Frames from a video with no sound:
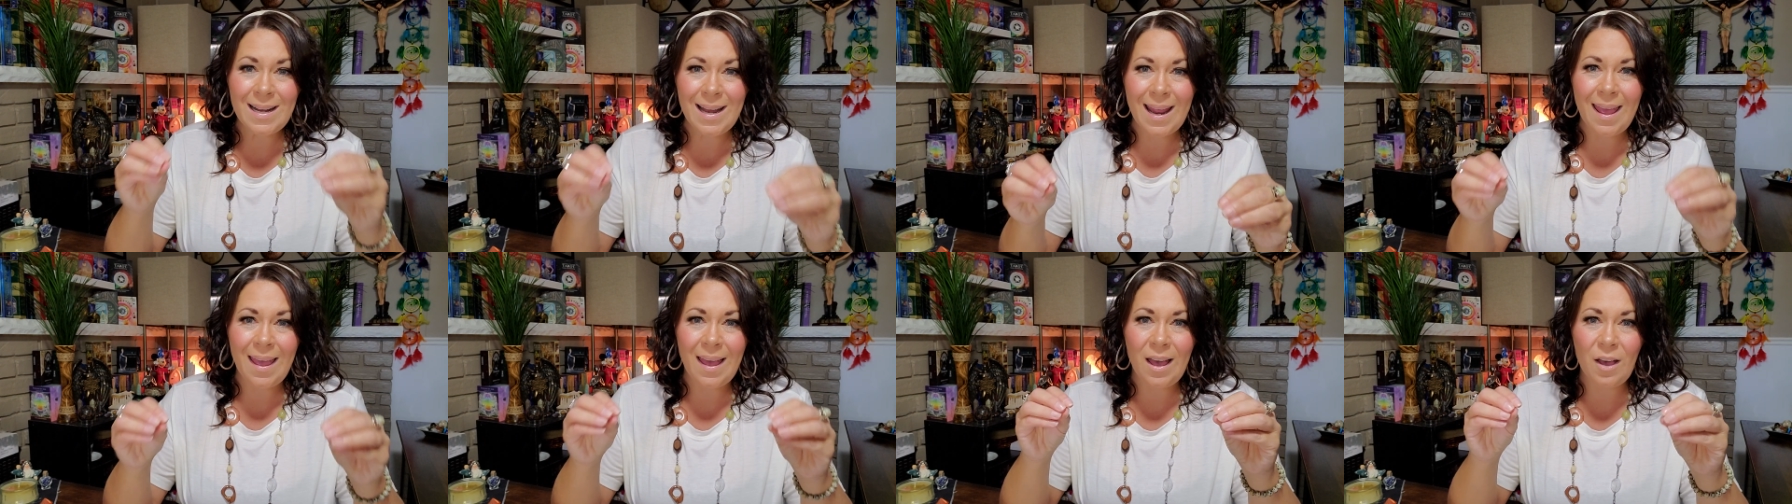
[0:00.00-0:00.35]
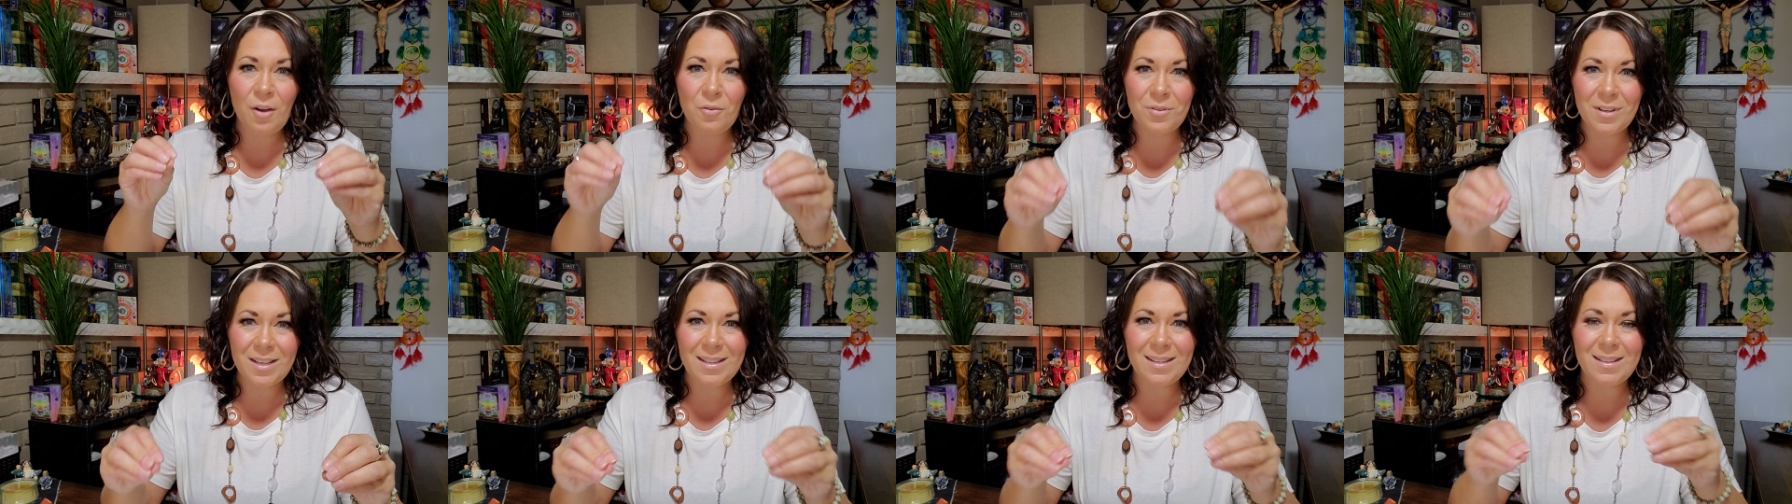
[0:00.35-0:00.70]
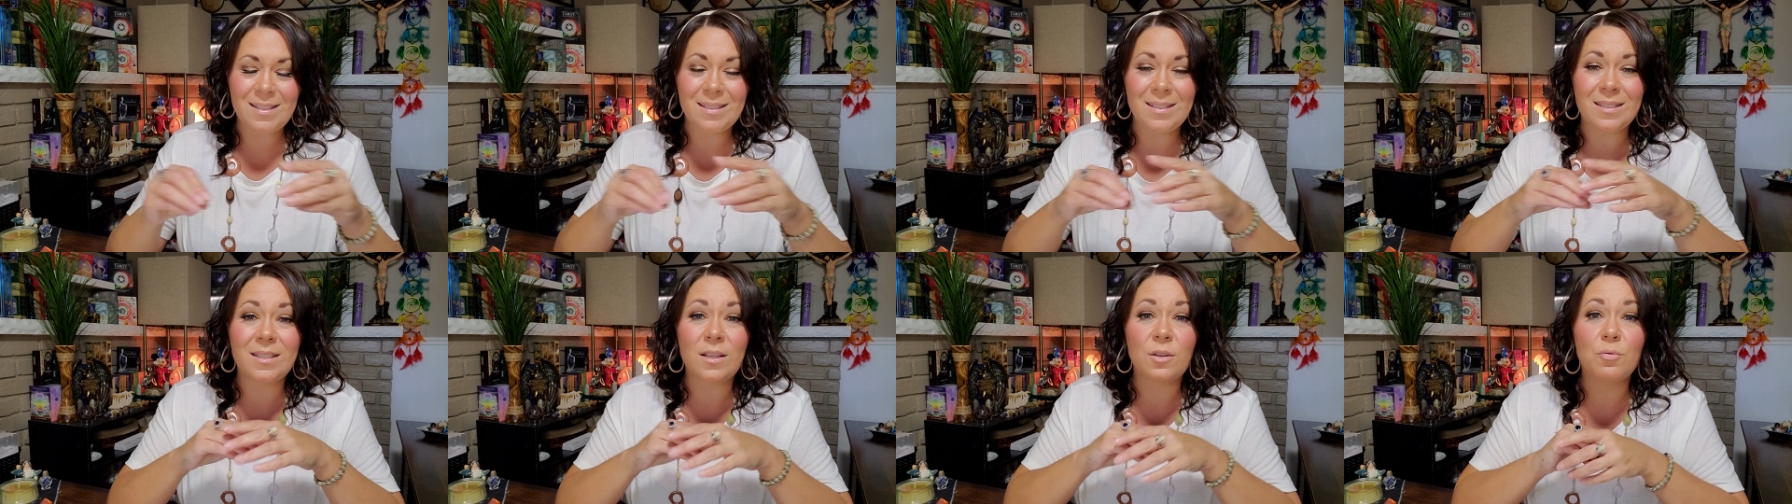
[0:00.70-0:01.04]
now
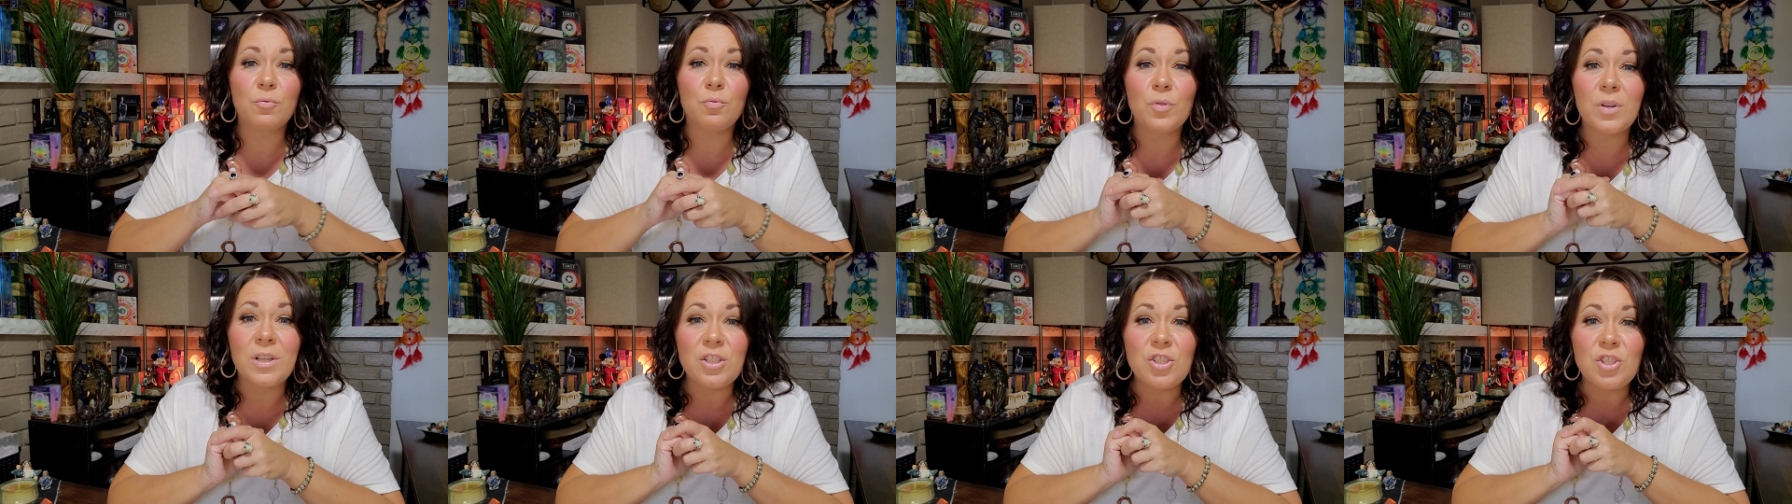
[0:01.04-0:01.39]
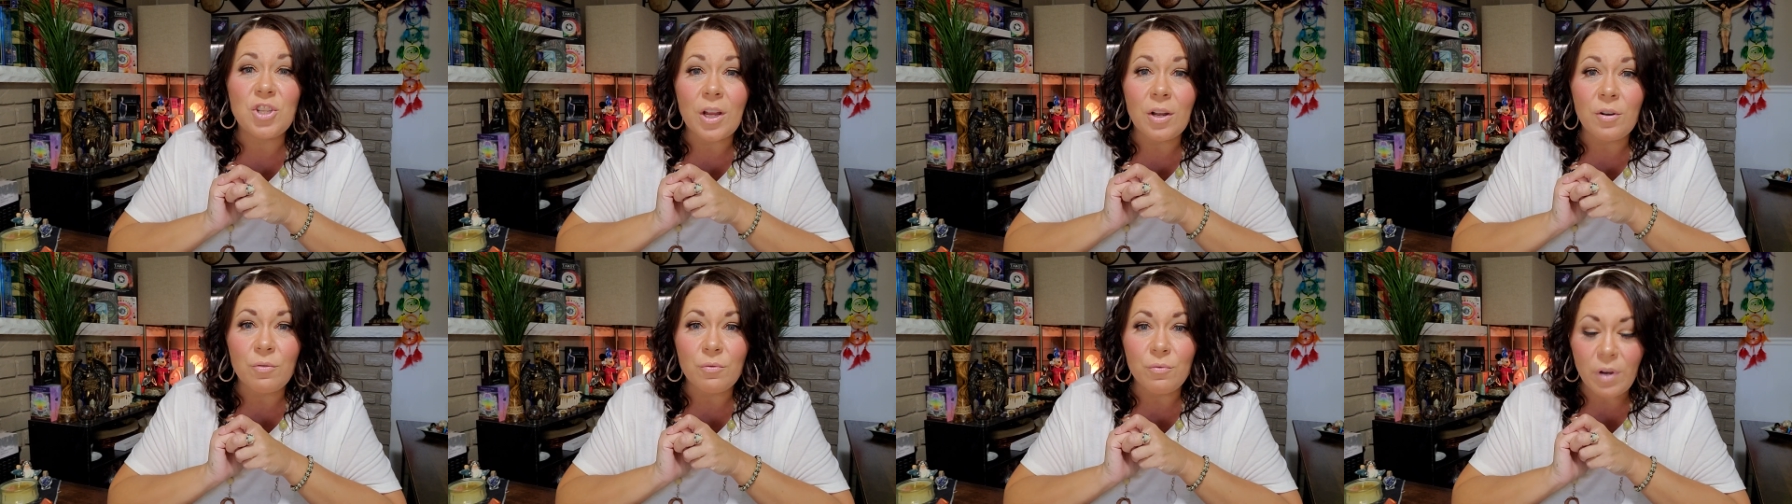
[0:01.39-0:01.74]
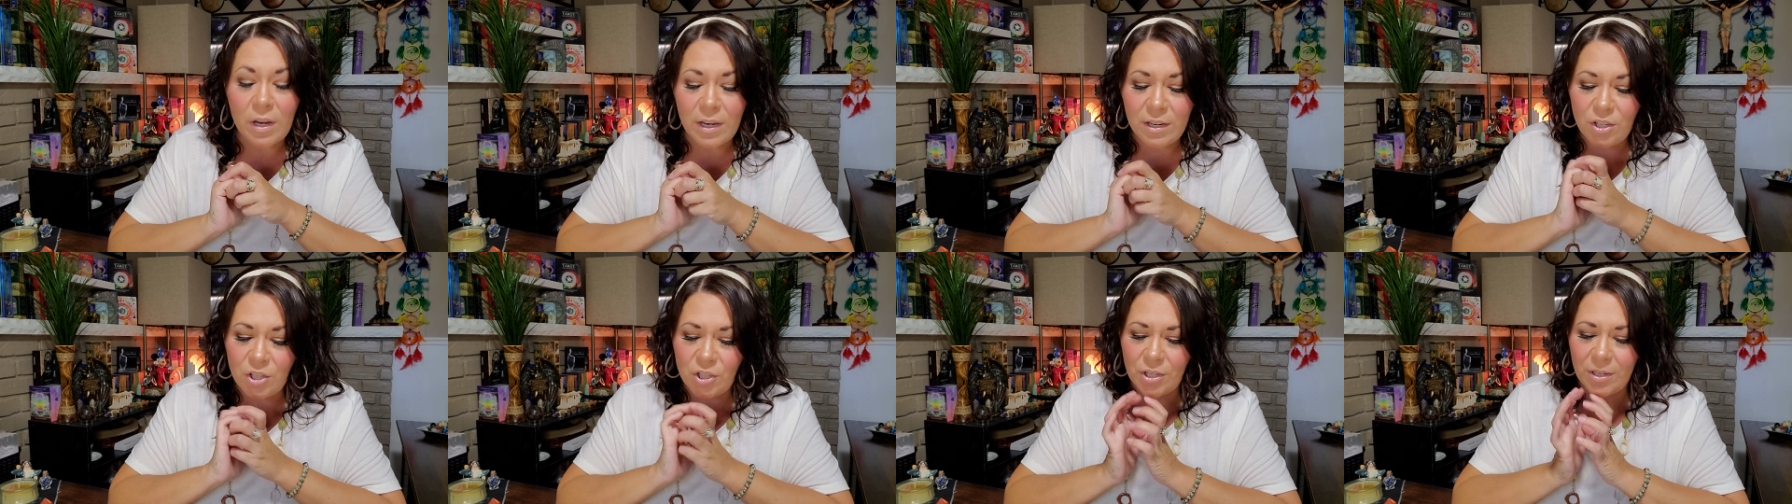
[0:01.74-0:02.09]
is
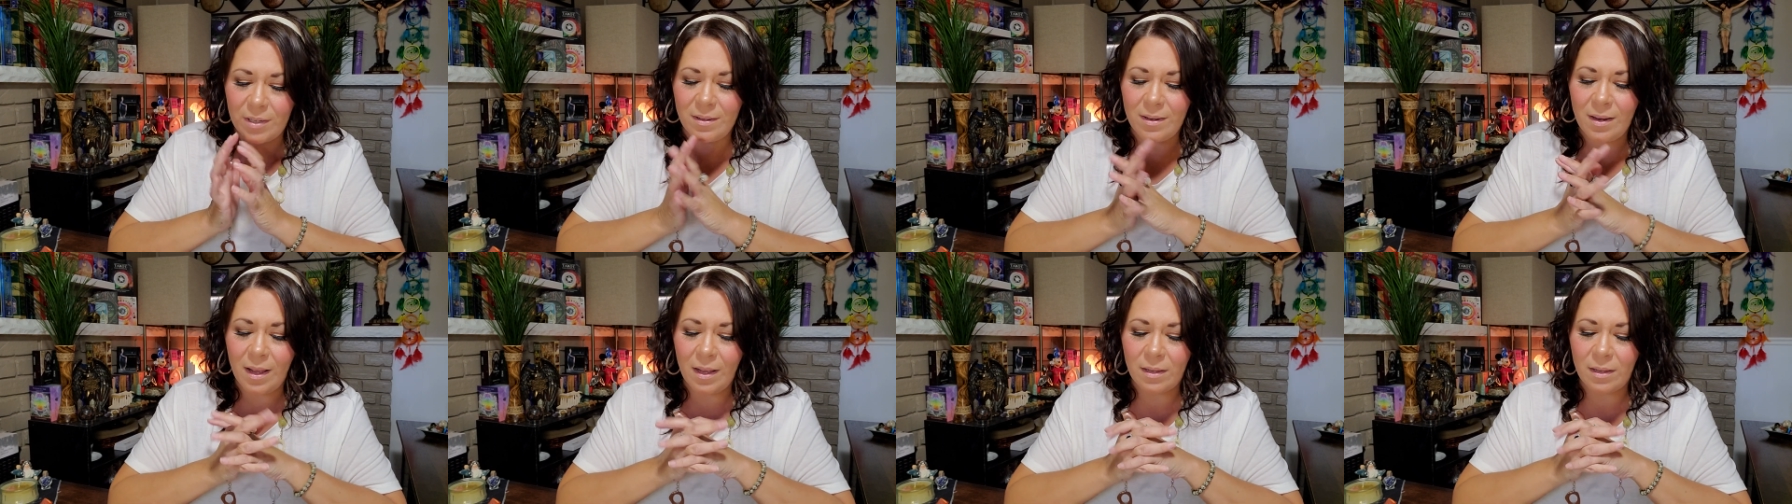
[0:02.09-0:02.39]
regeneration.